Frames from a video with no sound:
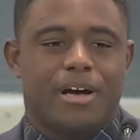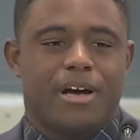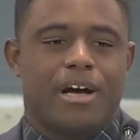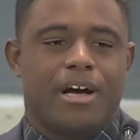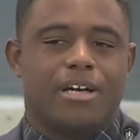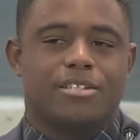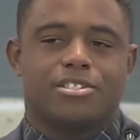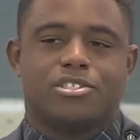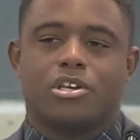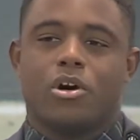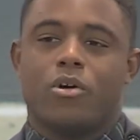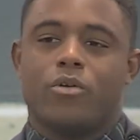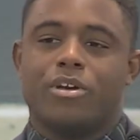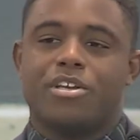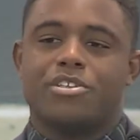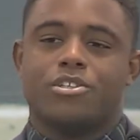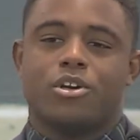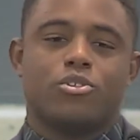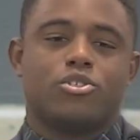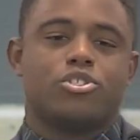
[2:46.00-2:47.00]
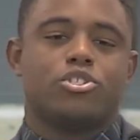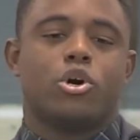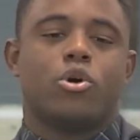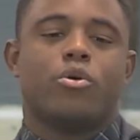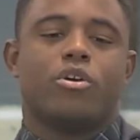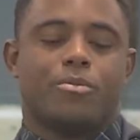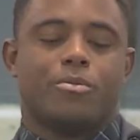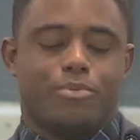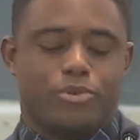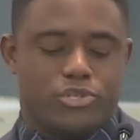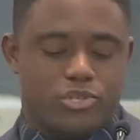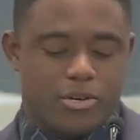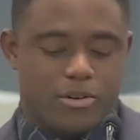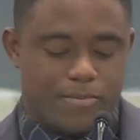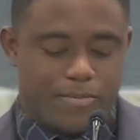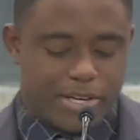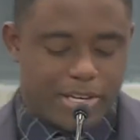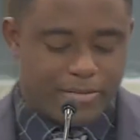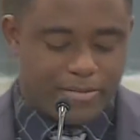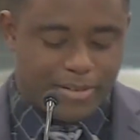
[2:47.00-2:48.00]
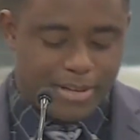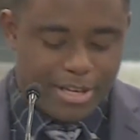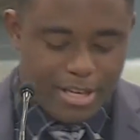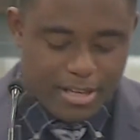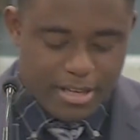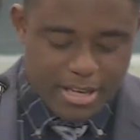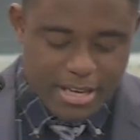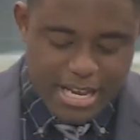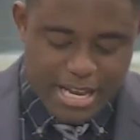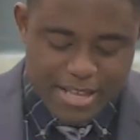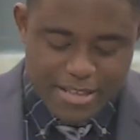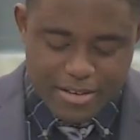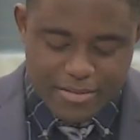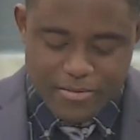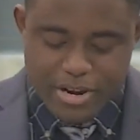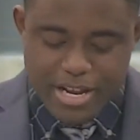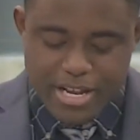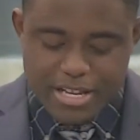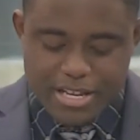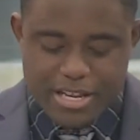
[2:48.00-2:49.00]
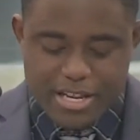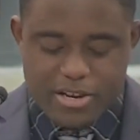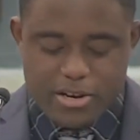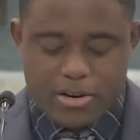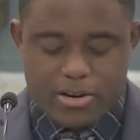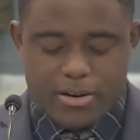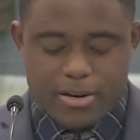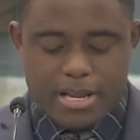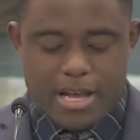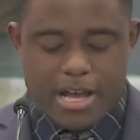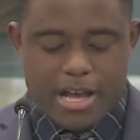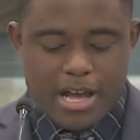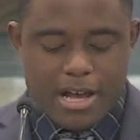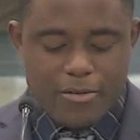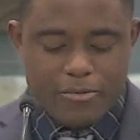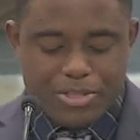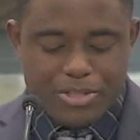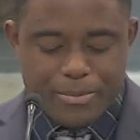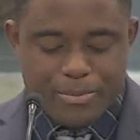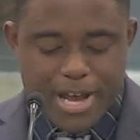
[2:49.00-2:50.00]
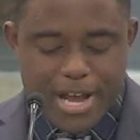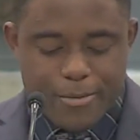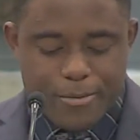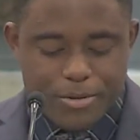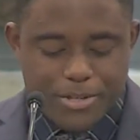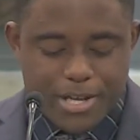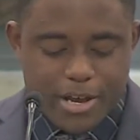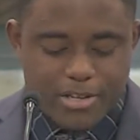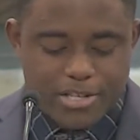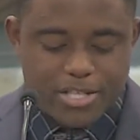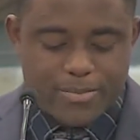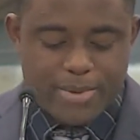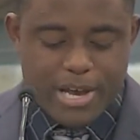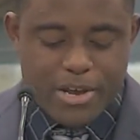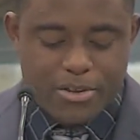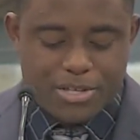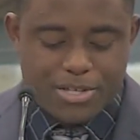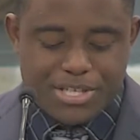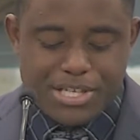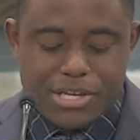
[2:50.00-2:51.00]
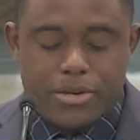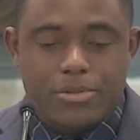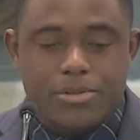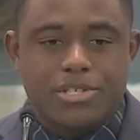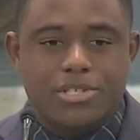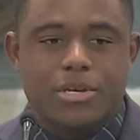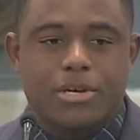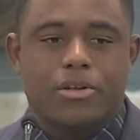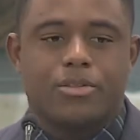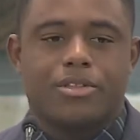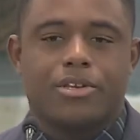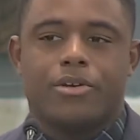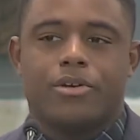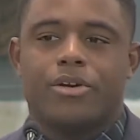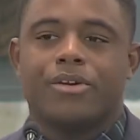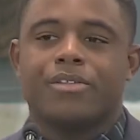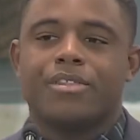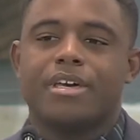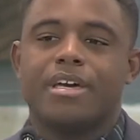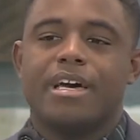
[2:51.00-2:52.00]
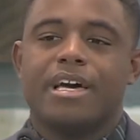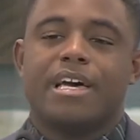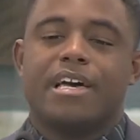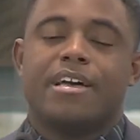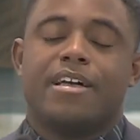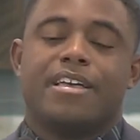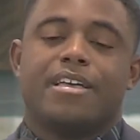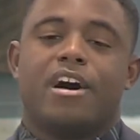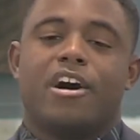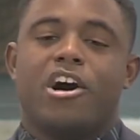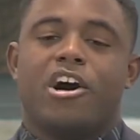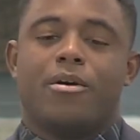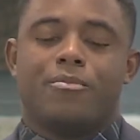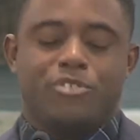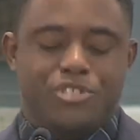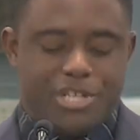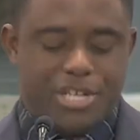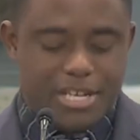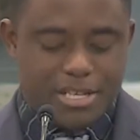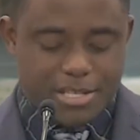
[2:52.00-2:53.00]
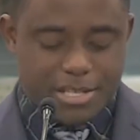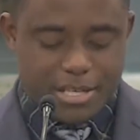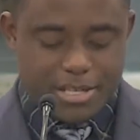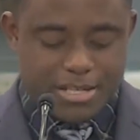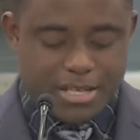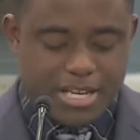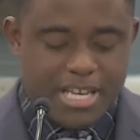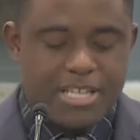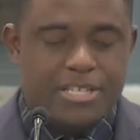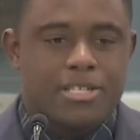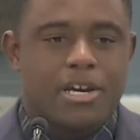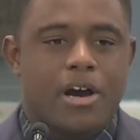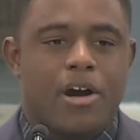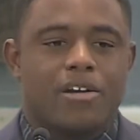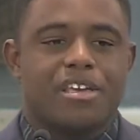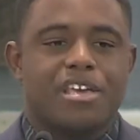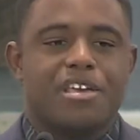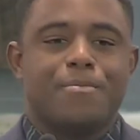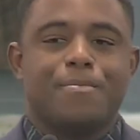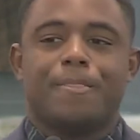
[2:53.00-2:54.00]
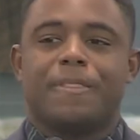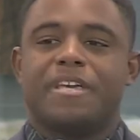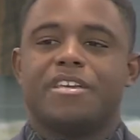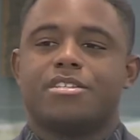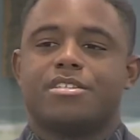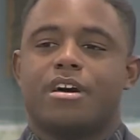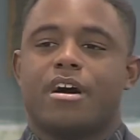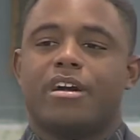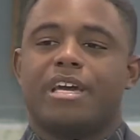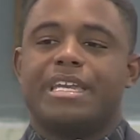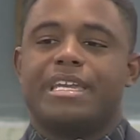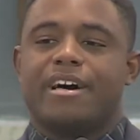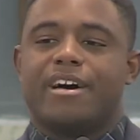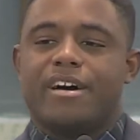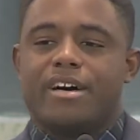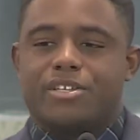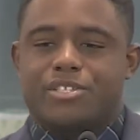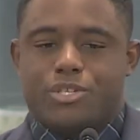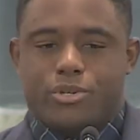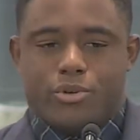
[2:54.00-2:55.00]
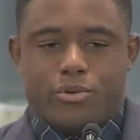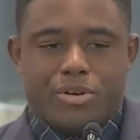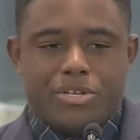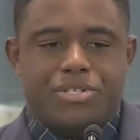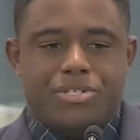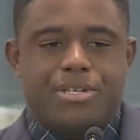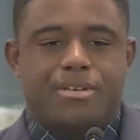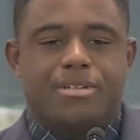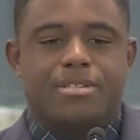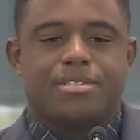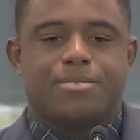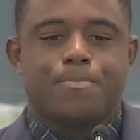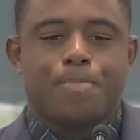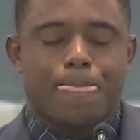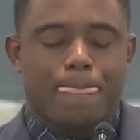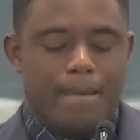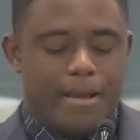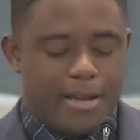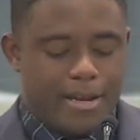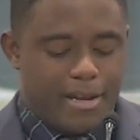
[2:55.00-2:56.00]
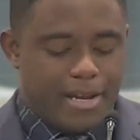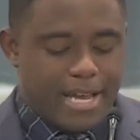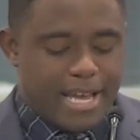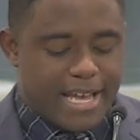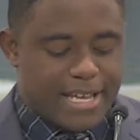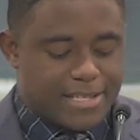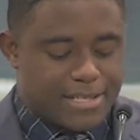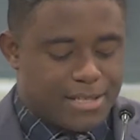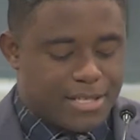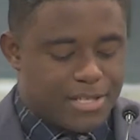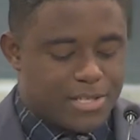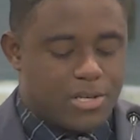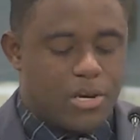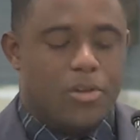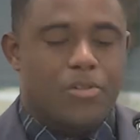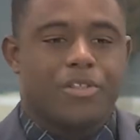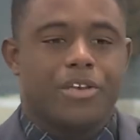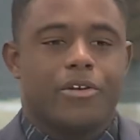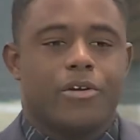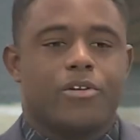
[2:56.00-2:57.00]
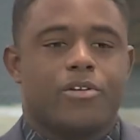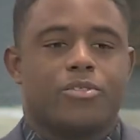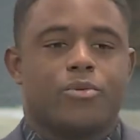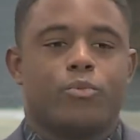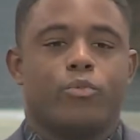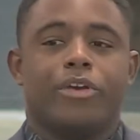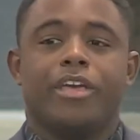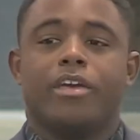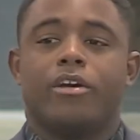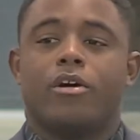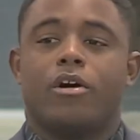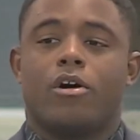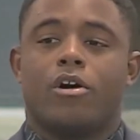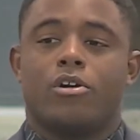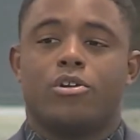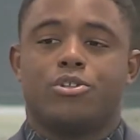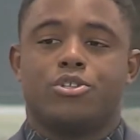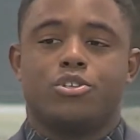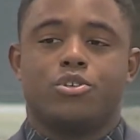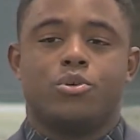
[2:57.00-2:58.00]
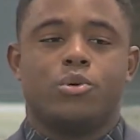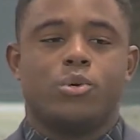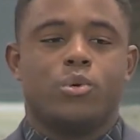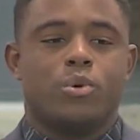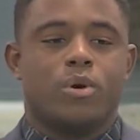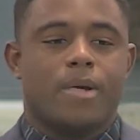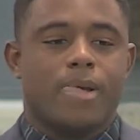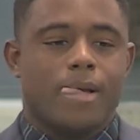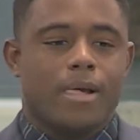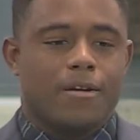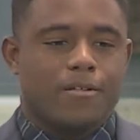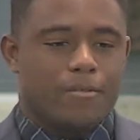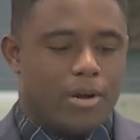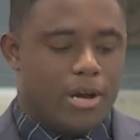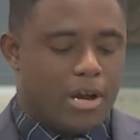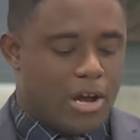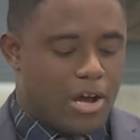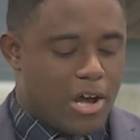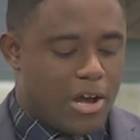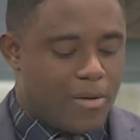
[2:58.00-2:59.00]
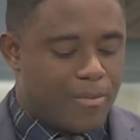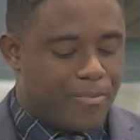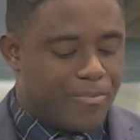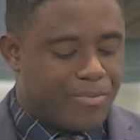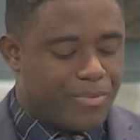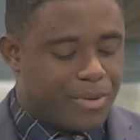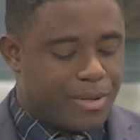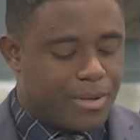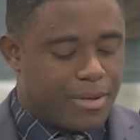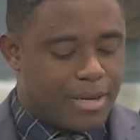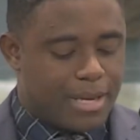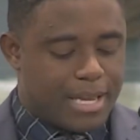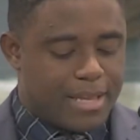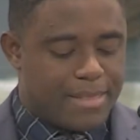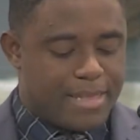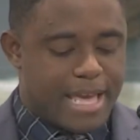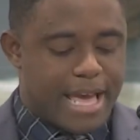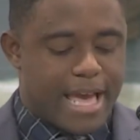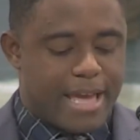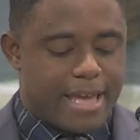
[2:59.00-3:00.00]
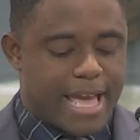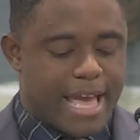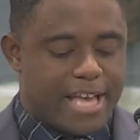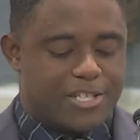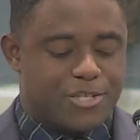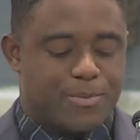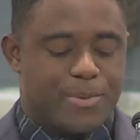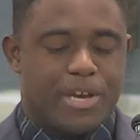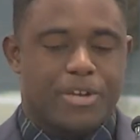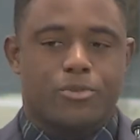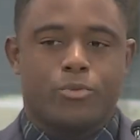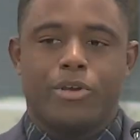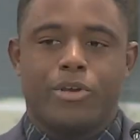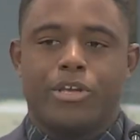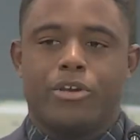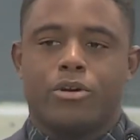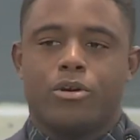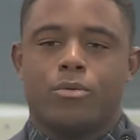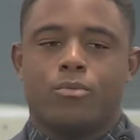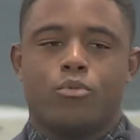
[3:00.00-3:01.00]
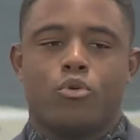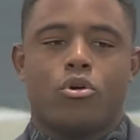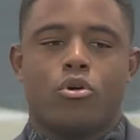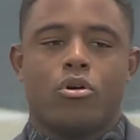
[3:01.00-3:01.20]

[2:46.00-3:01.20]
salt is also a preservative. And then right here, when the Bible talks about ye are the salt of the earth, Jesus, he's talking to us Christians as the salt of the earth. We are to, in that aspect, we are more